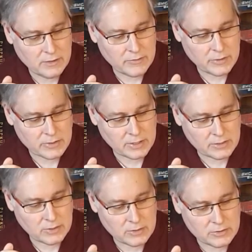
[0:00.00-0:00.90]
of your
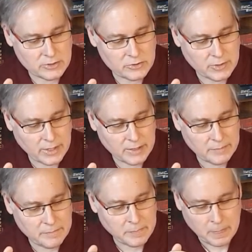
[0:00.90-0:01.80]
technology track.
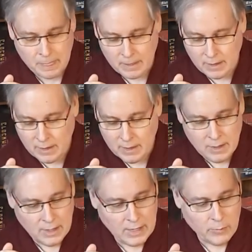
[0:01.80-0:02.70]

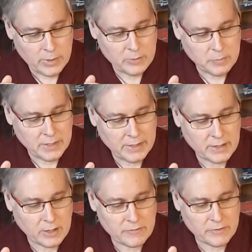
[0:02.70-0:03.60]
And when you play a
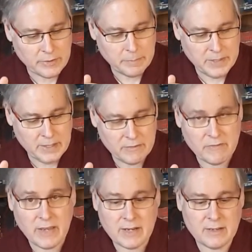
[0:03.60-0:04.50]
card for the B
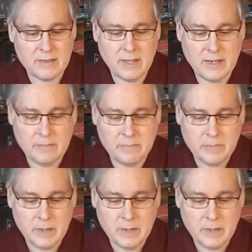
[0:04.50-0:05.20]
effect, then